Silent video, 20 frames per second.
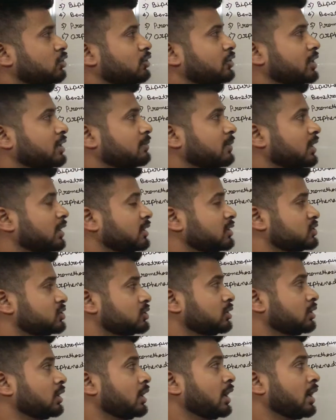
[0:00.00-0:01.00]
or tremor is
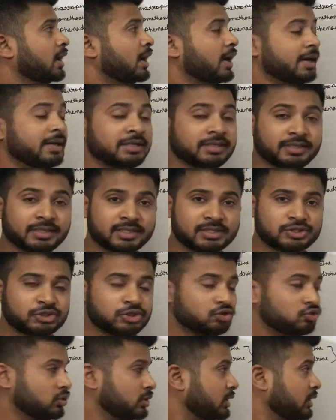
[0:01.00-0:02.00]
increased
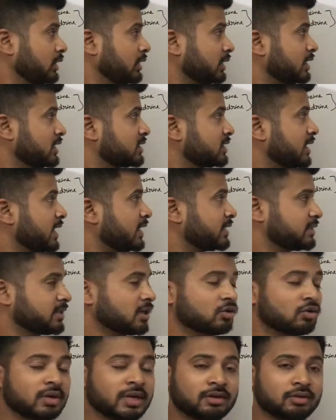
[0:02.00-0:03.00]
due to increase the
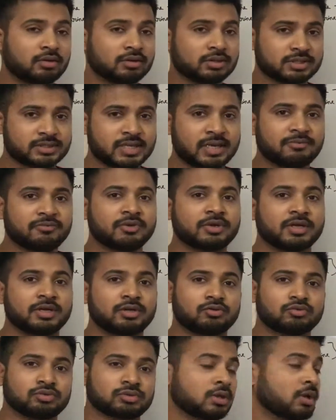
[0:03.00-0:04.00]
acetylcholine, on the time you can
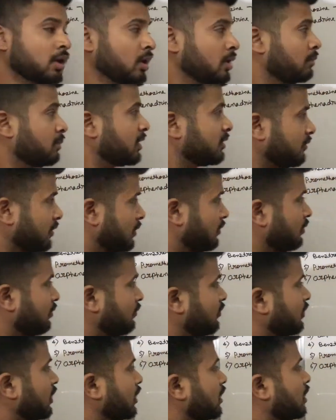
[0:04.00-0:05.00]
use. But
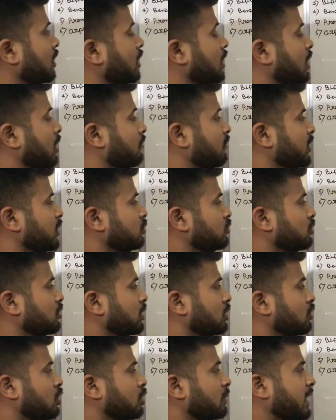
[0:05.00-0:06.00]
when
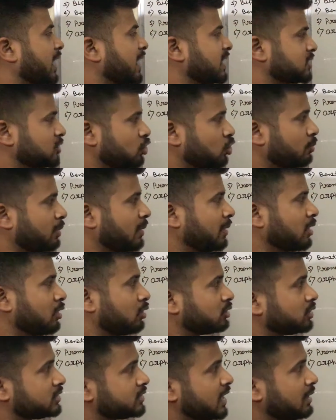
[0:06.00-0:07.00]
you normalize the dopamine
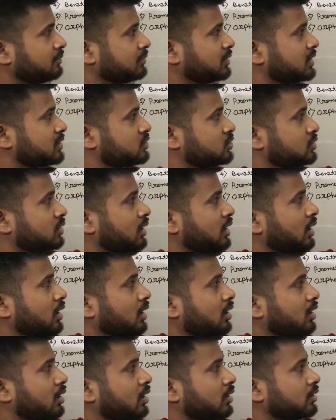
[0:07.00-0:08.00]
on the time, this
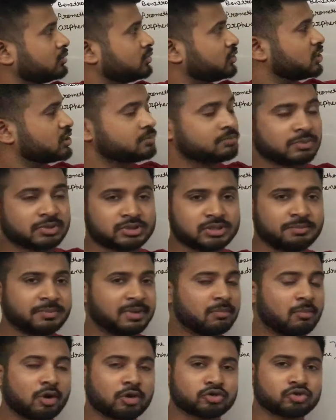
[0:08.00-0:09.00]

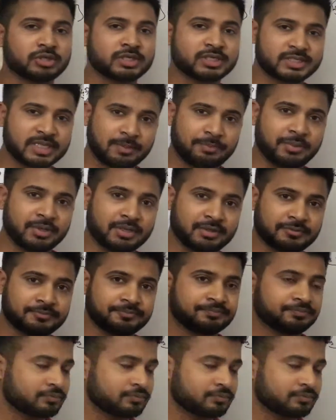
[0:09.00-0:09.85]
symptom also disappear.